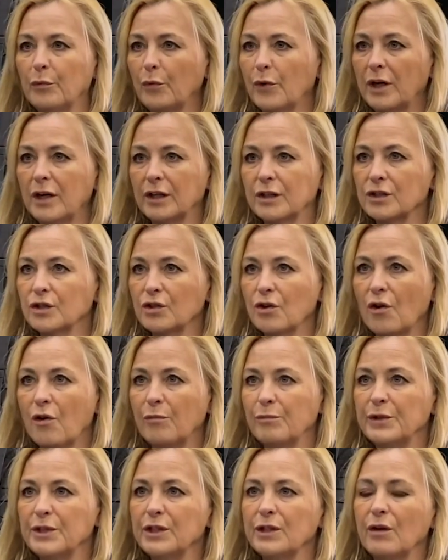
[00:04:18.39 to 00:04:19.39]

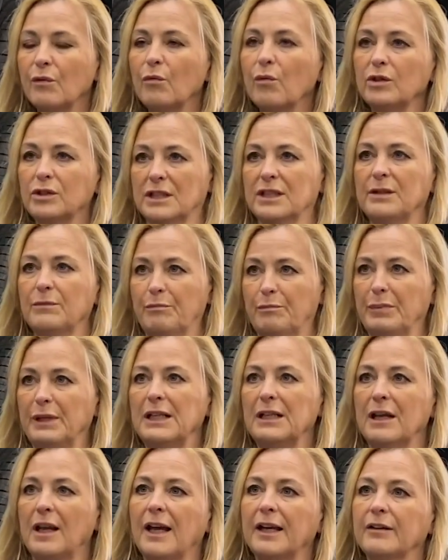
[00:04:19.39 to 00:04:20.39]
workshops? What's it
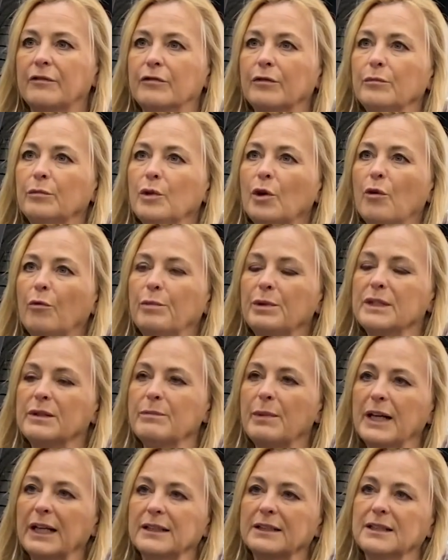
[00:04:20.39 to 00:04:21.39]
been like from your
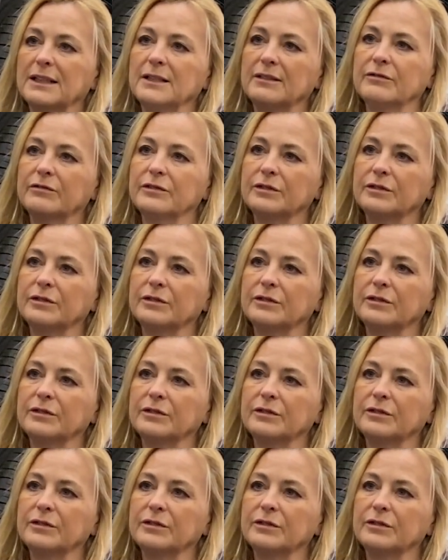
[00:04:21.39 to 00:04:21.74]
perspective?